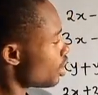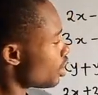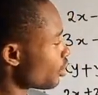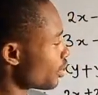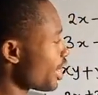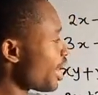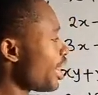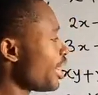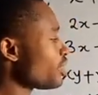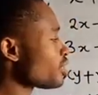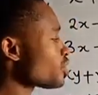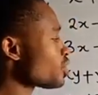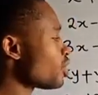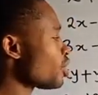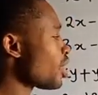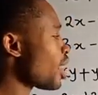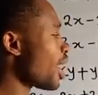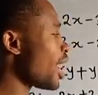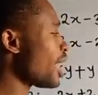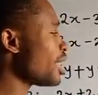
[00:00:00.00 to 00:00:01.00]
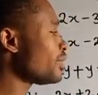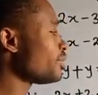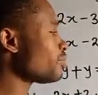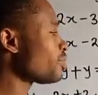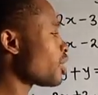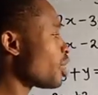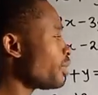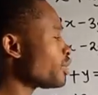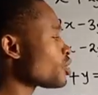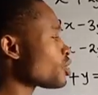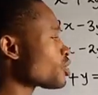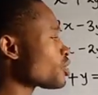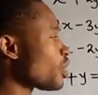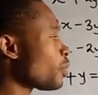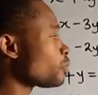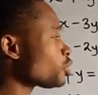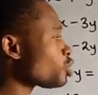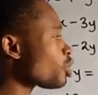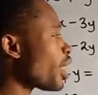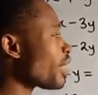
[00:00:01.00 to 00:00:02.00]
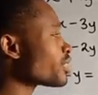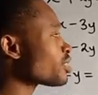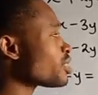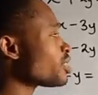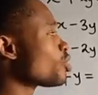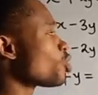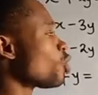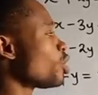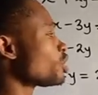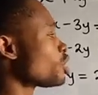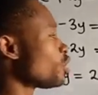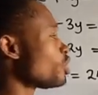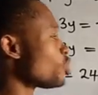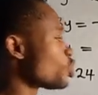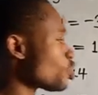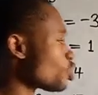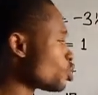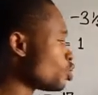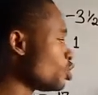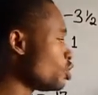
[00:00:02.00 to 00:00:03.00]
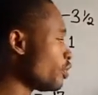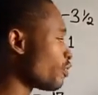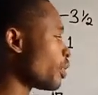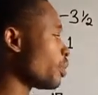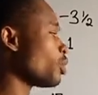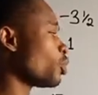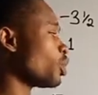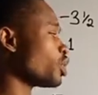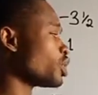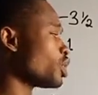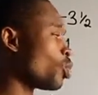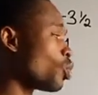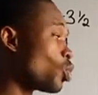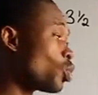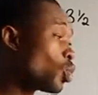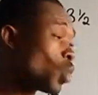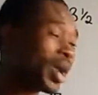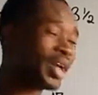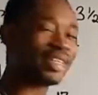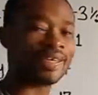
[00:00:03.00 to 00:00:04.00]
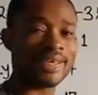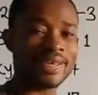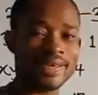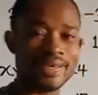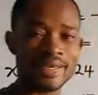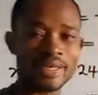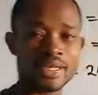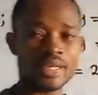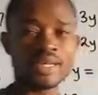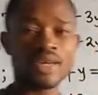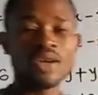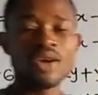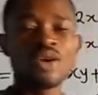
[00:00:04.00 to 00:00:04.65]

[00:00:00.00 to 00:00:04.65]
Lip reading: Okay, so I'm going to subtract equation 2 from equation 1a.